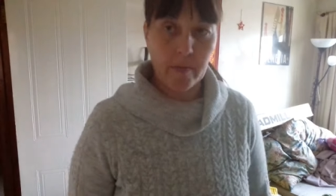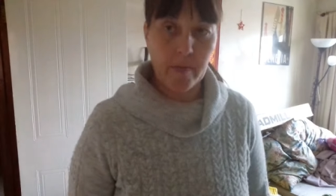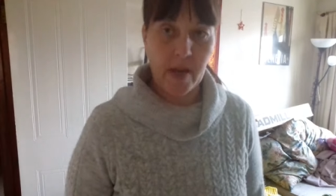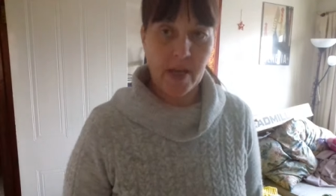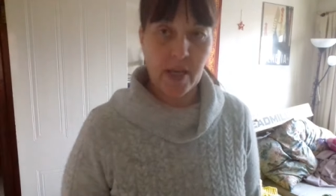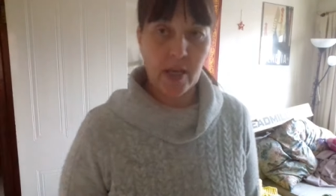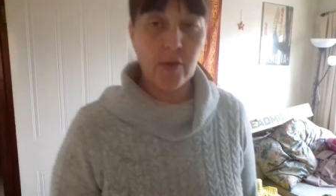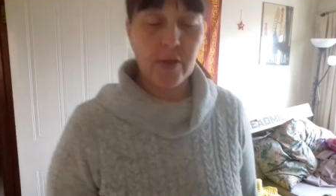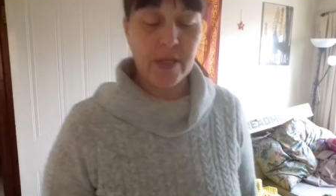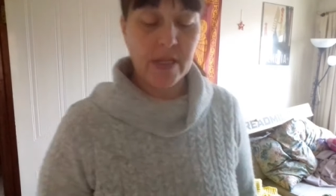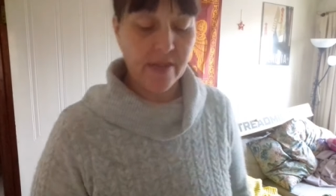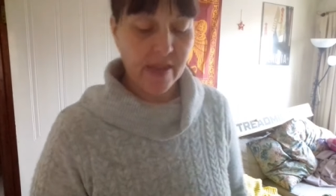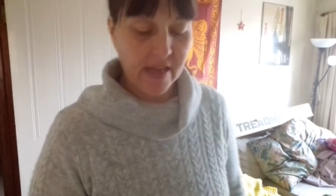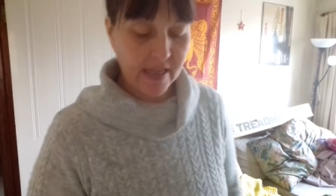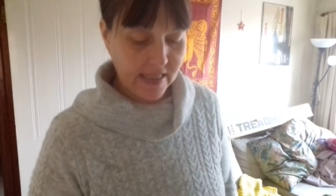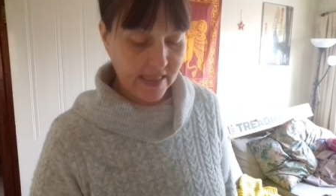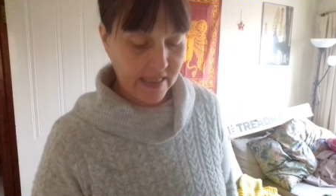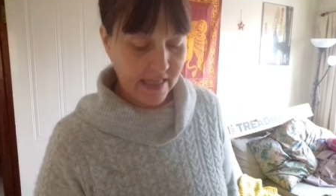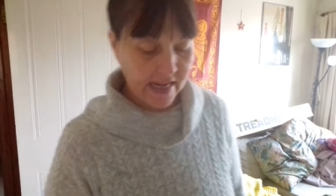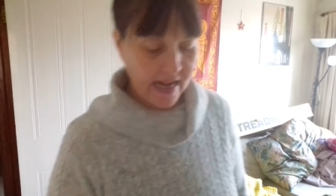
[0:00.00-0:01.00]
by using
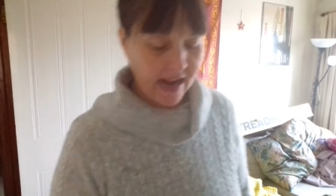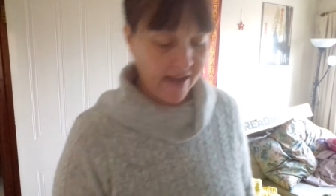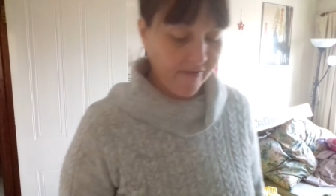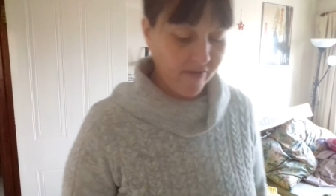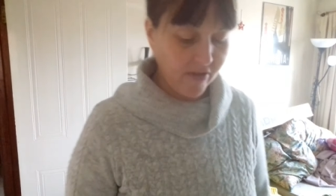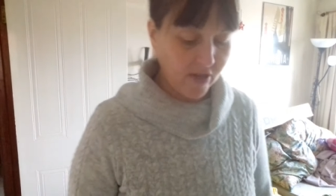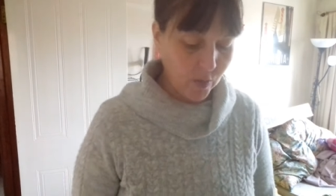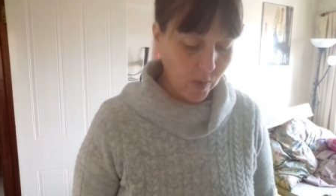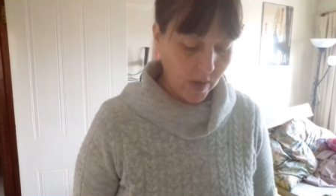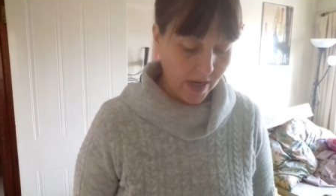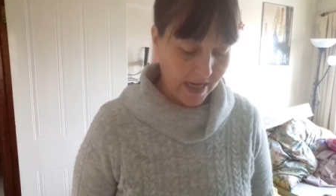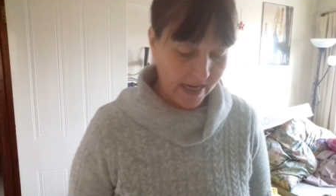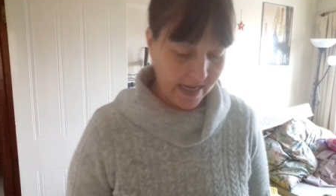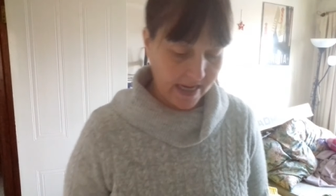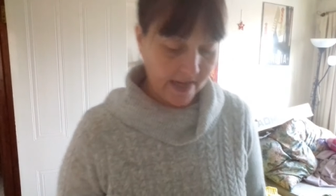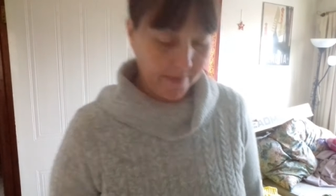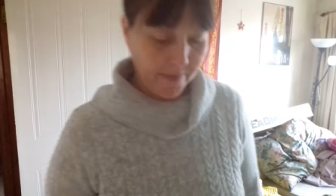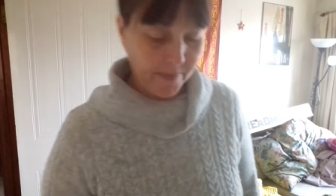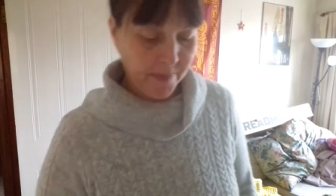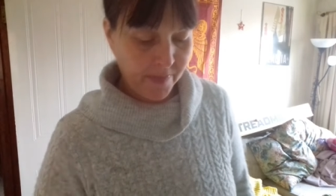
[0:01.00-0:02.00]
this in an average week.
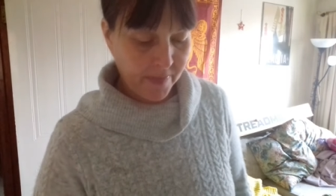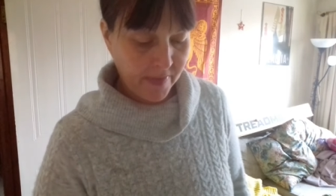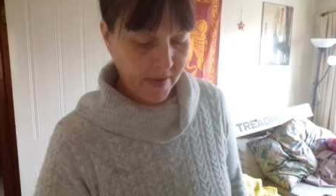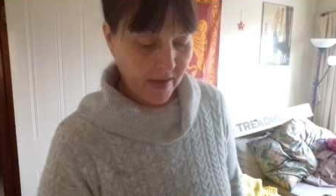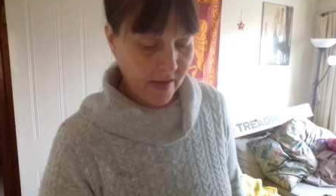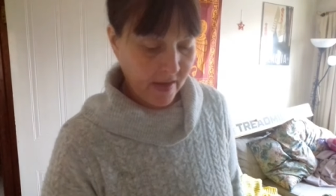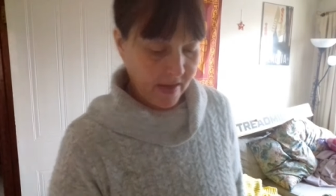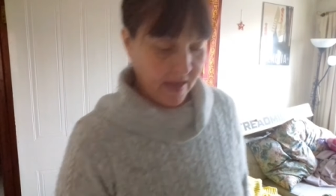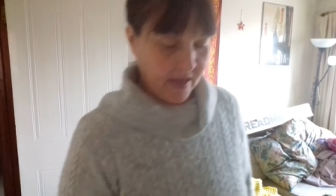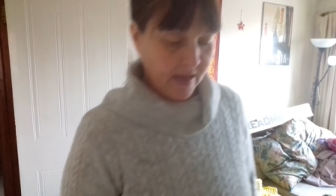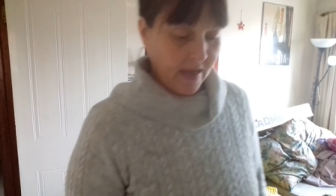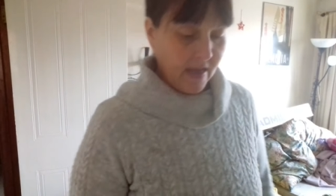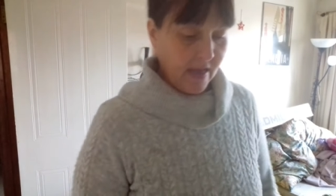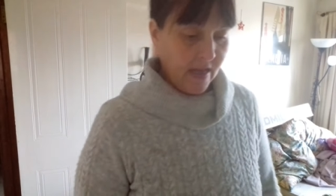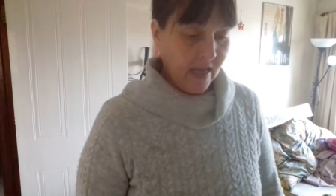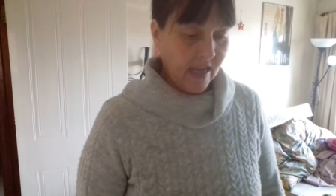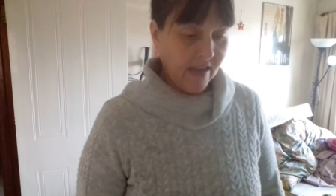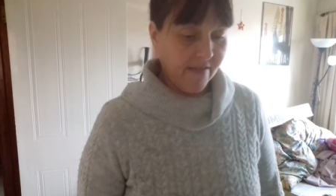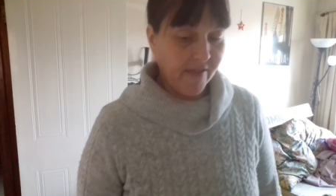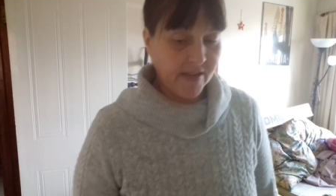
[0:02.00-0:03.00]

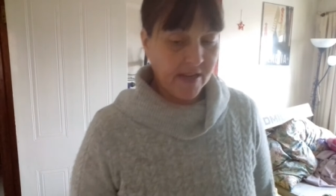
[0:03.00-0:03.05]
If